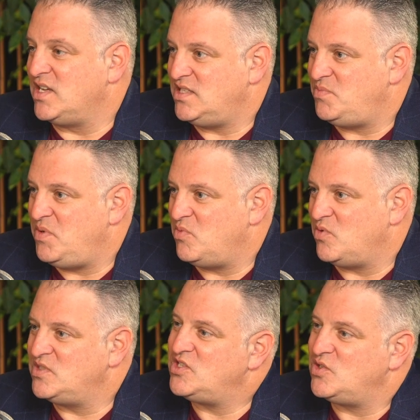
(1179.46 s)
these people
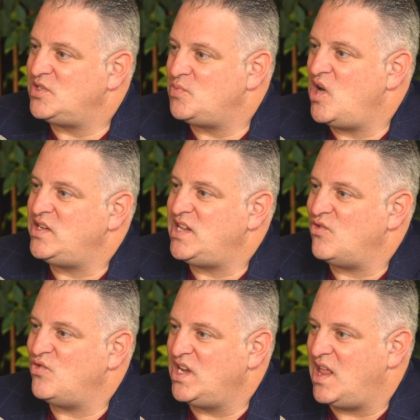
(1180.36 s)
were so smart, they
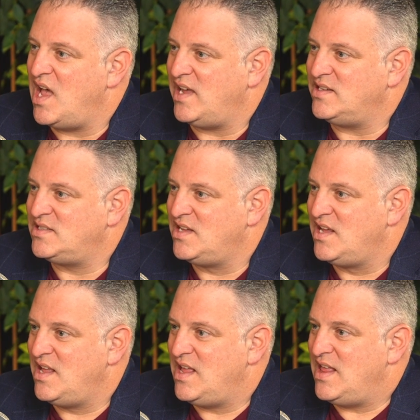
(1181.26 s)
realized
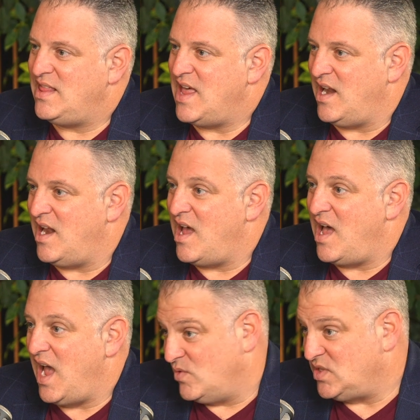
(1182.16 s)
that
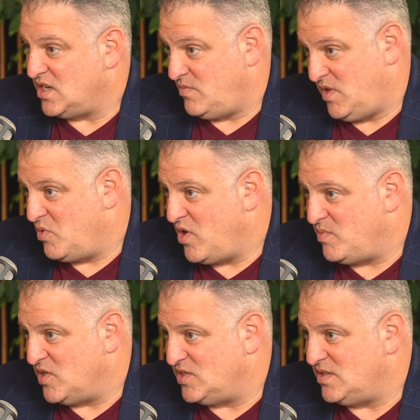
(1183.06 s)
I was going to be the point
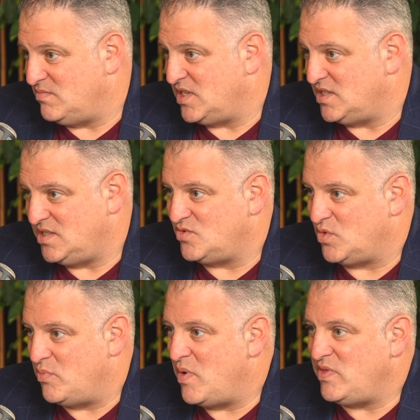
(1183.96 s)
person, because these
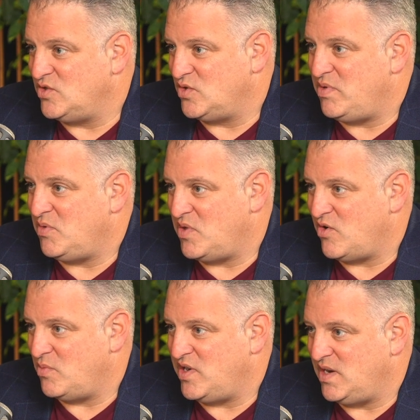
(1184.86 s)
were people that
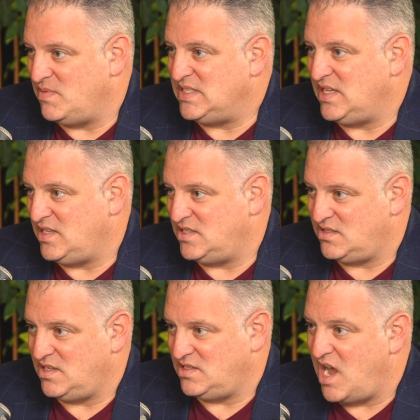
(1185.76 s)
were pretty busy,
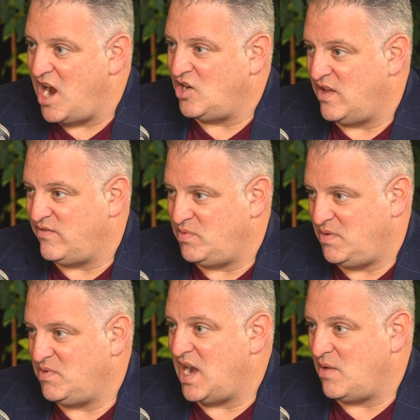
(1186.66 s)
these higher level
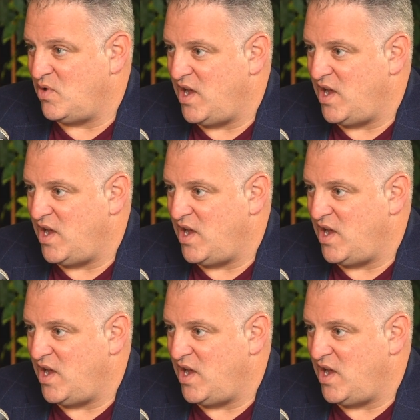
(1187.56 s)
people that I brought.